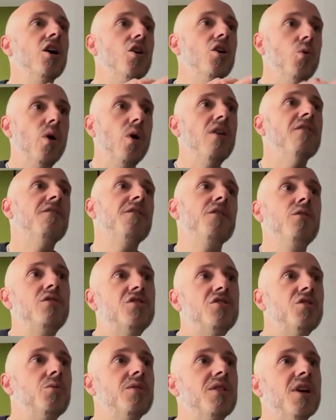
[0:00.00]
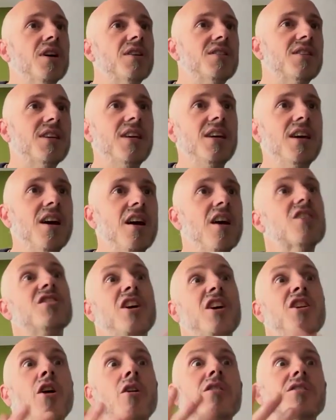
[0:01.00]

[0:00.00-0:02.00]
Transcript: Quite a few do with us here because I know